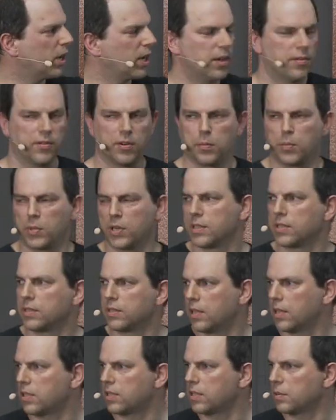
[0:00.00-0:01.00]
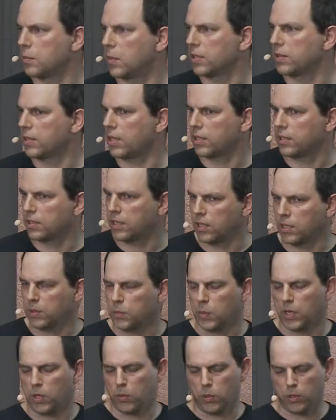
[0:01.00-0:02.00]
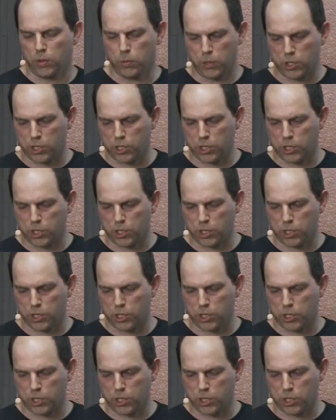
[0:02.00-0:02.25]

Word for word: I have a presentation about that that you might want